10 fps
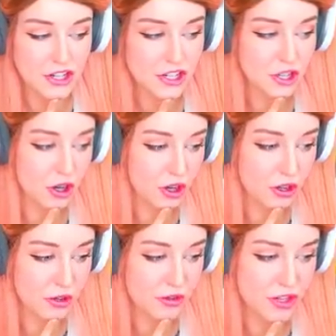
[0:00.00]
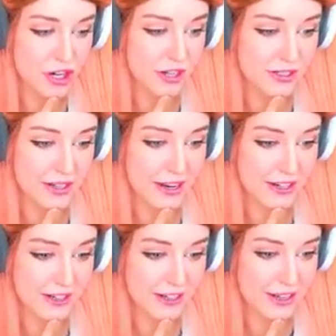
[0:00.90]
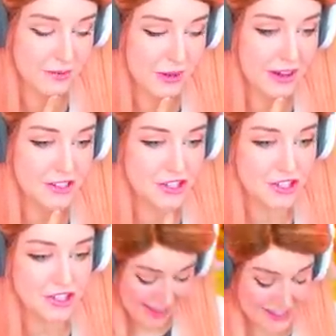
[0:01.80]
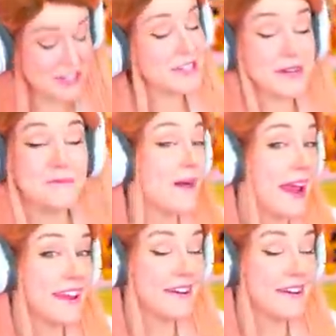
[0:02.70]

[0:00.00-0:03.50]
just call the child an alien name. That is just, it's just too bae,